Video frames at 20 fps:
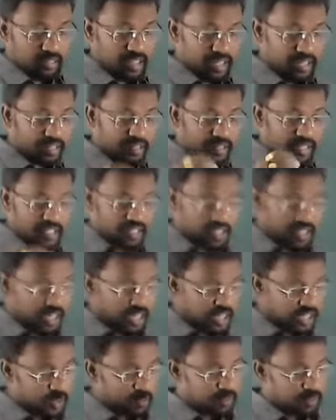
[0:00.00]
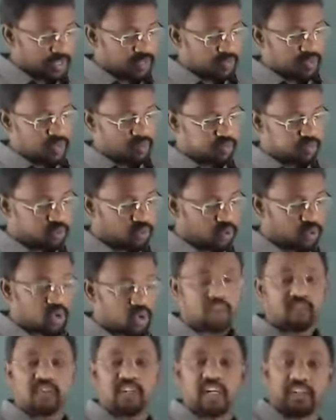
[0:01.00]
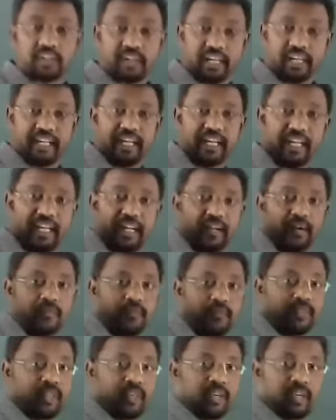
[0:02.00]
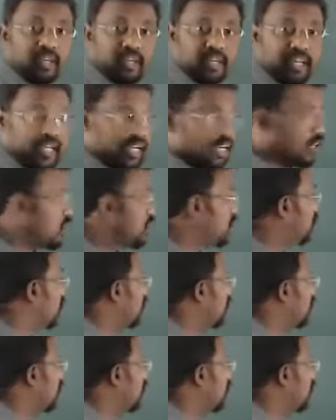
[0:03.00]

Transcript: The distance between foot of the tree here.